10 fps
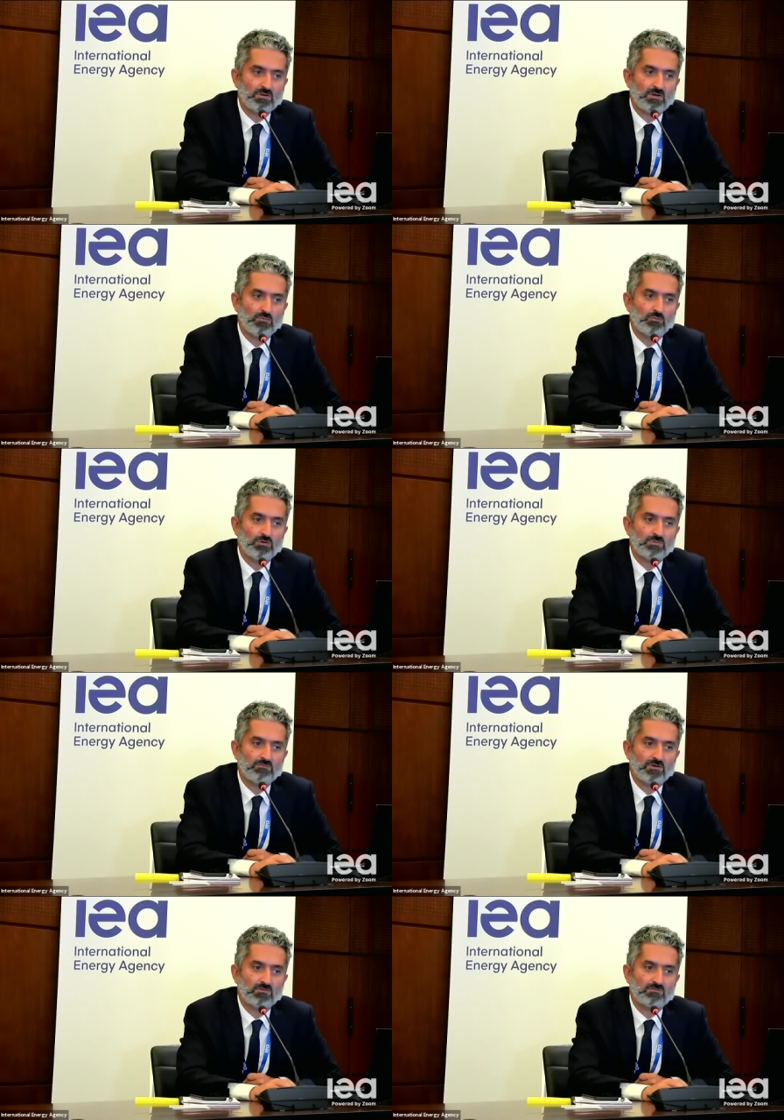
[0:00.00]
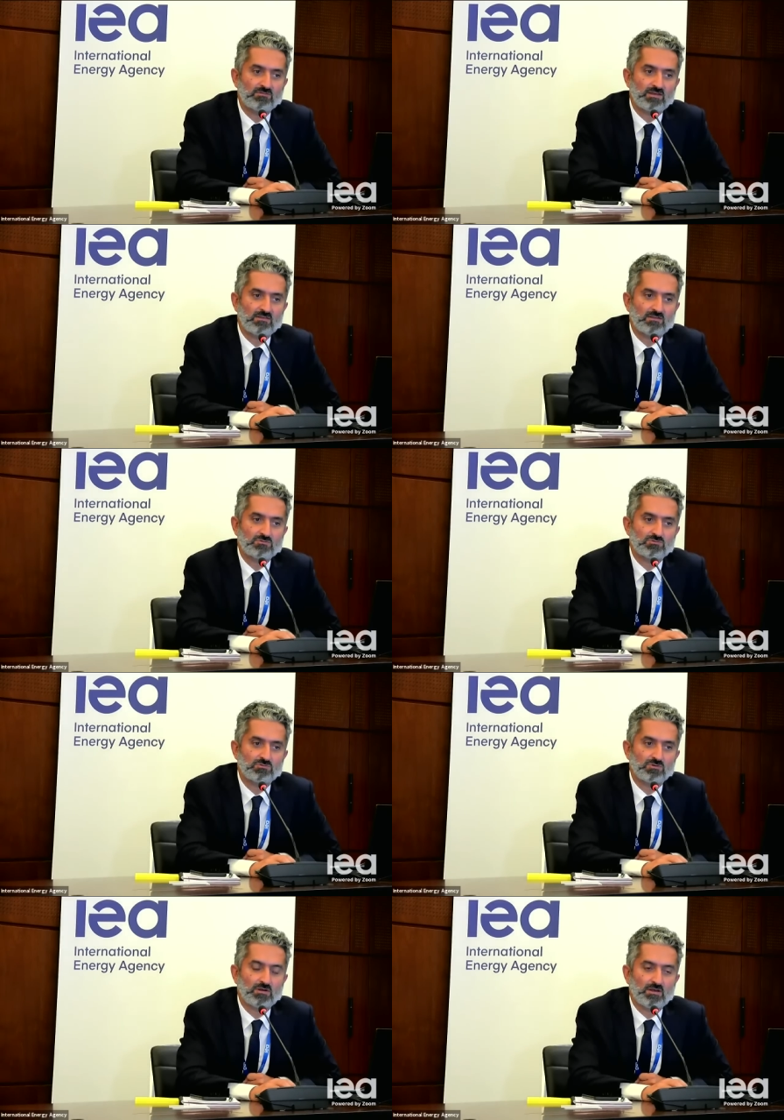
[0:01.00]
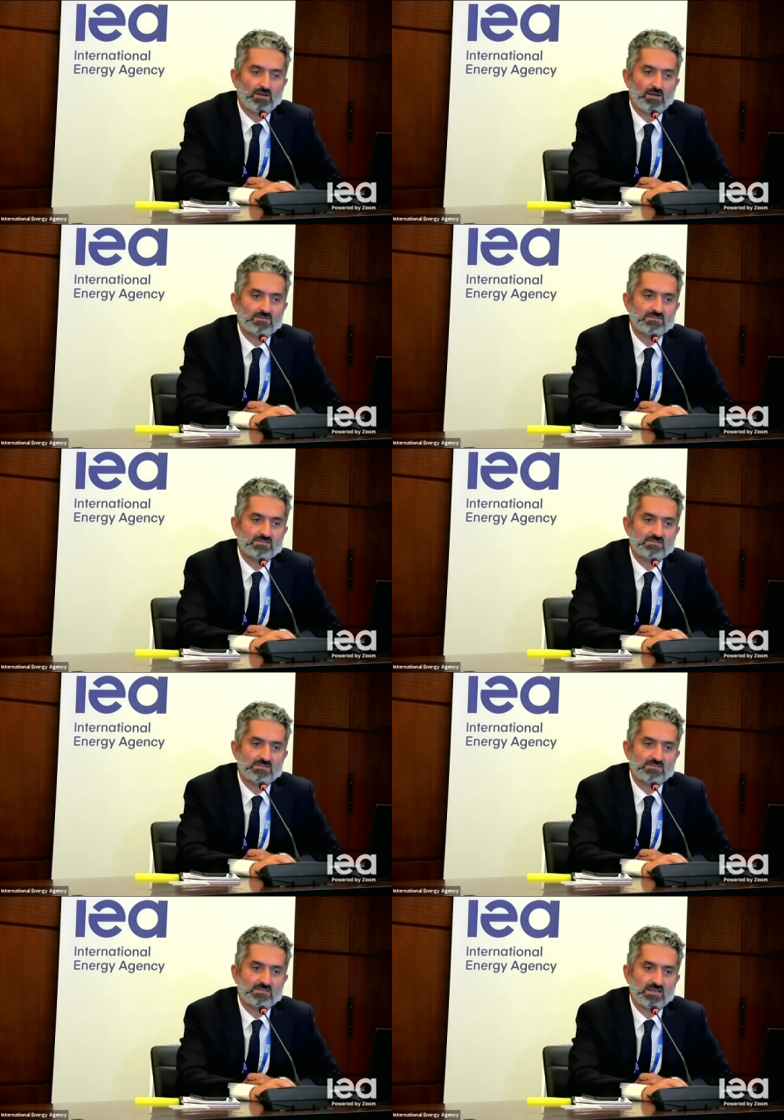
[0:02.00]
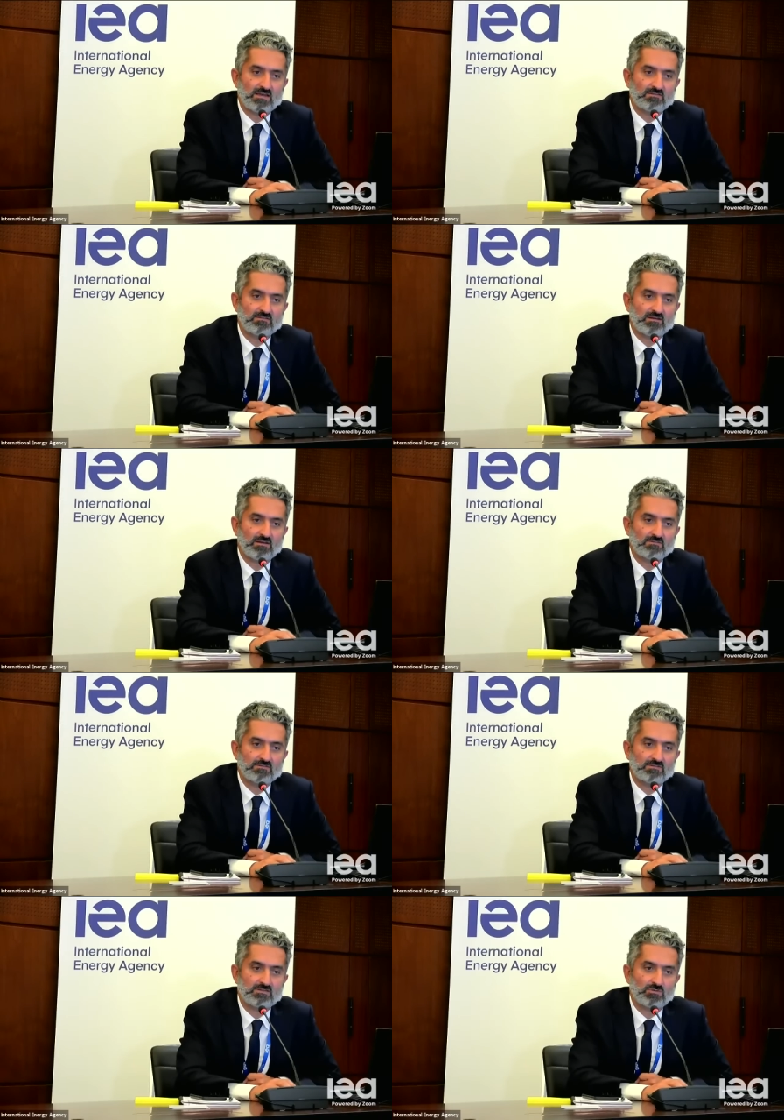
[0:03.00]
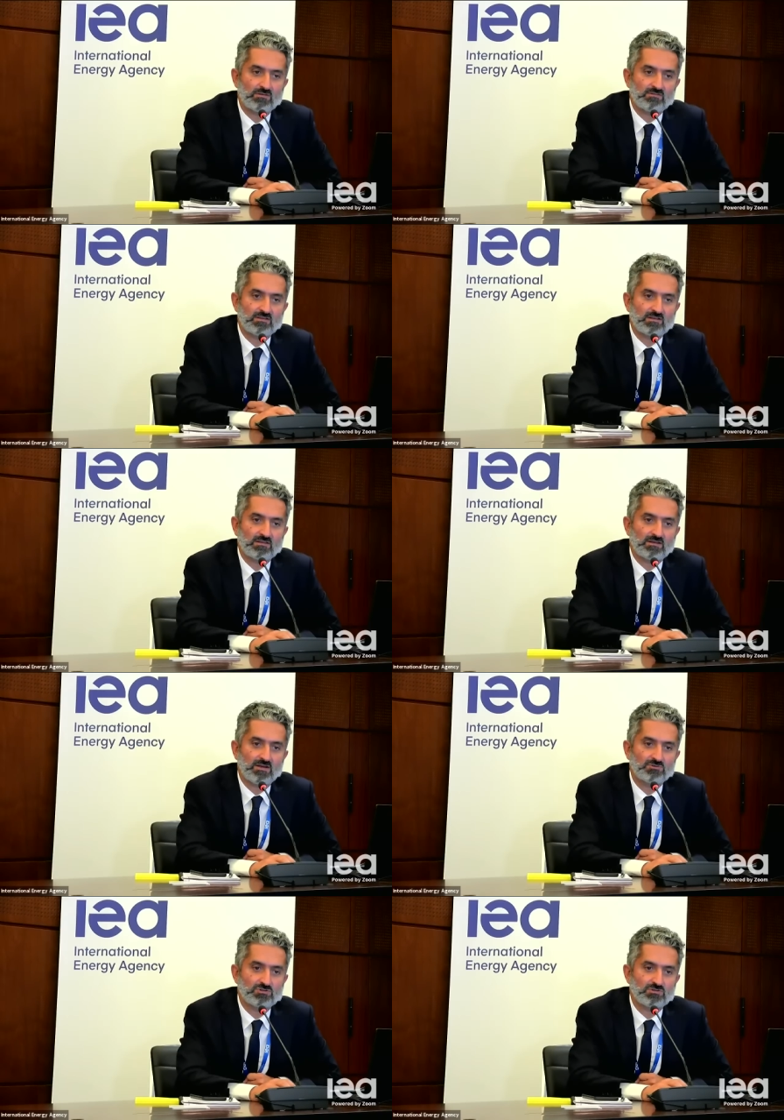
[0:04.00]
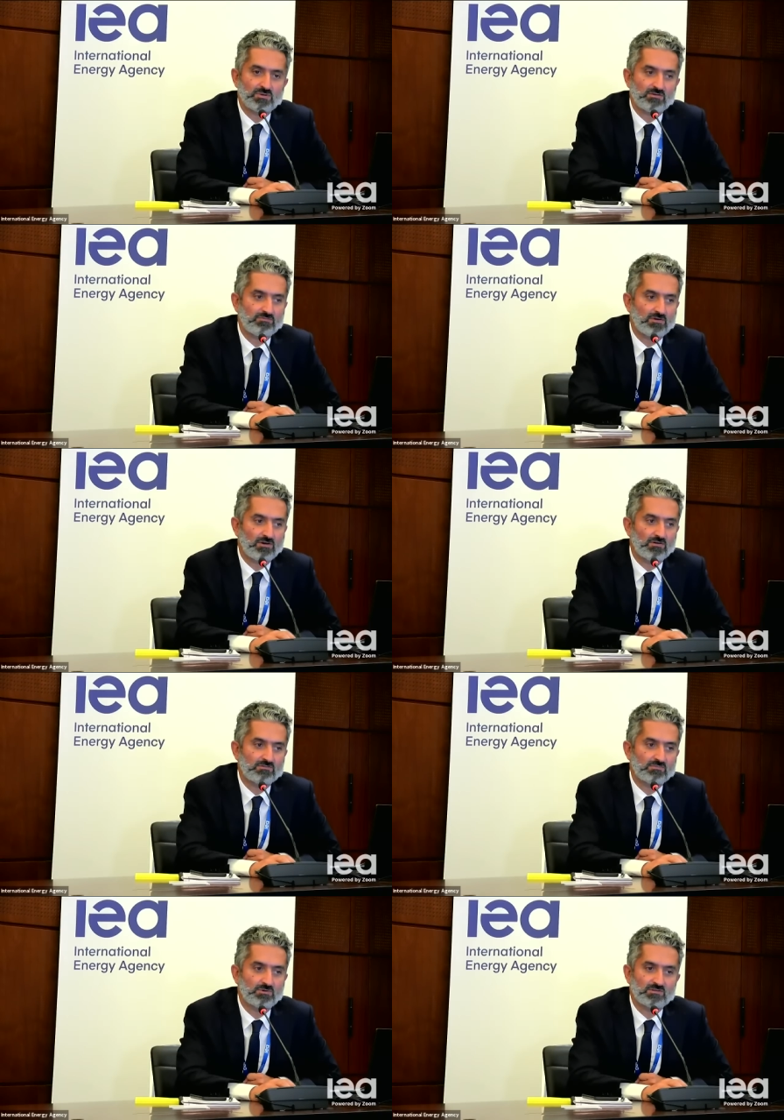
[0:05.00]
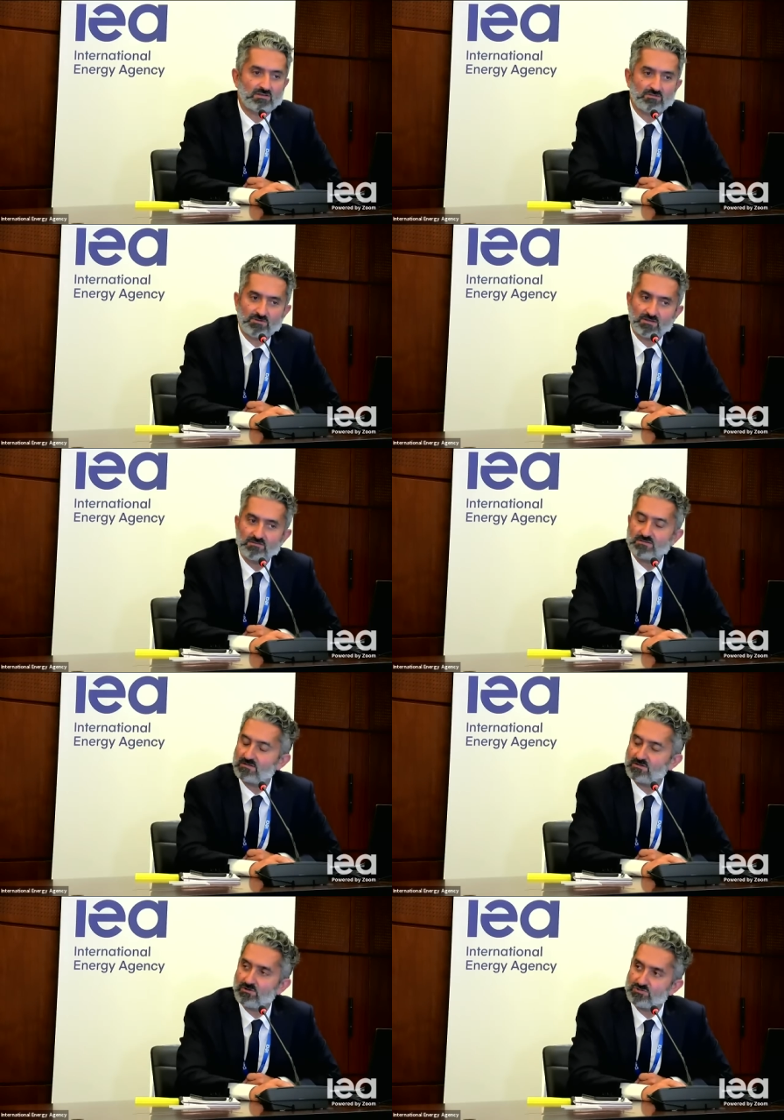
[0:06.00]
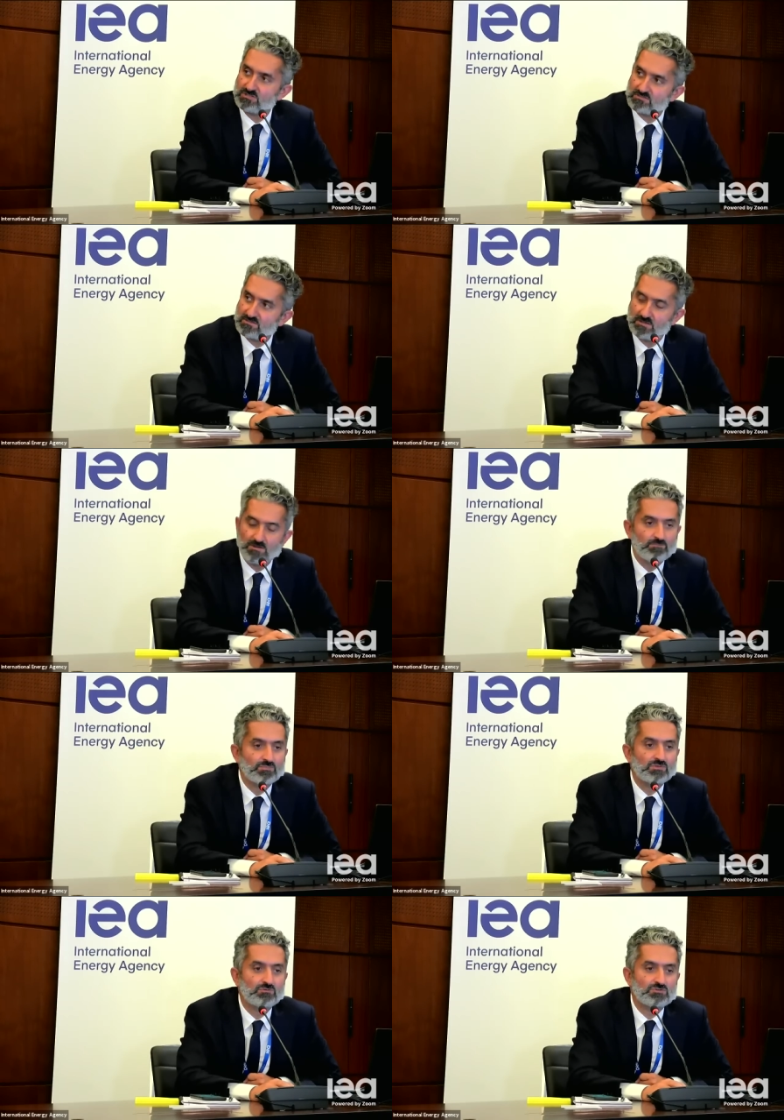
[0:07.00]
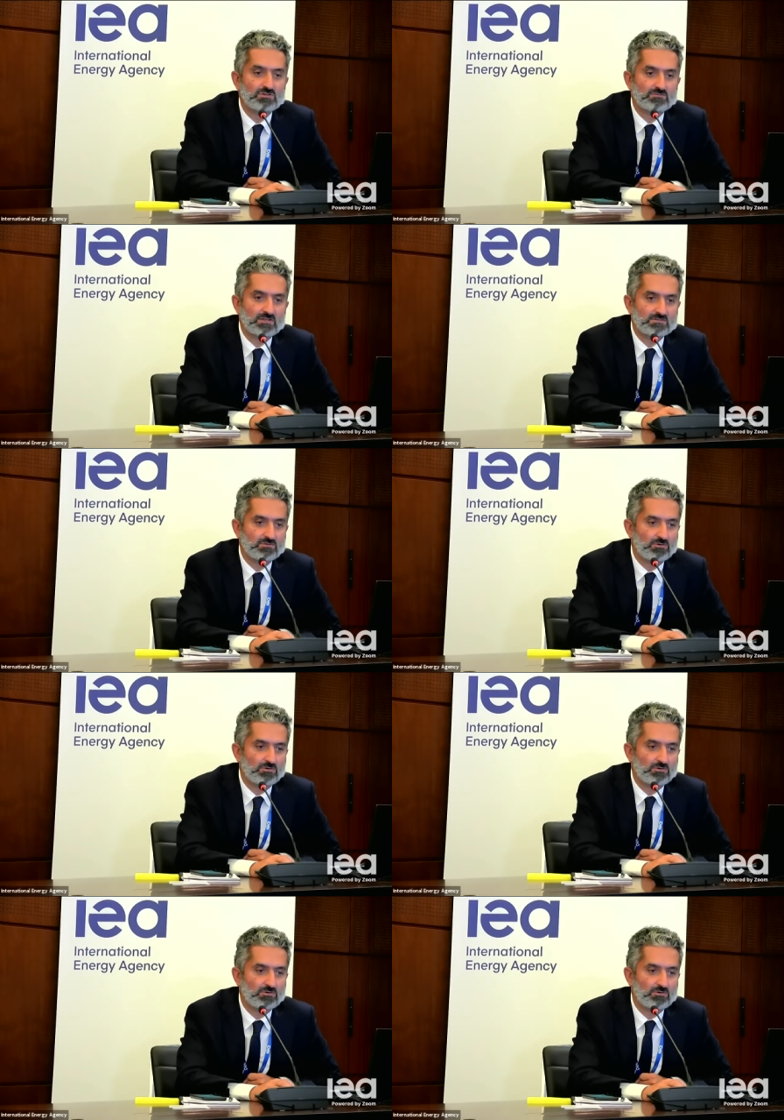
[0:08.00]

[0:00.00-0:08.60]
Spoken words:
Would it be fair to say that you see CCS, CCUS, and clean hydrogen by far as the most significant technologies to achieve net zero?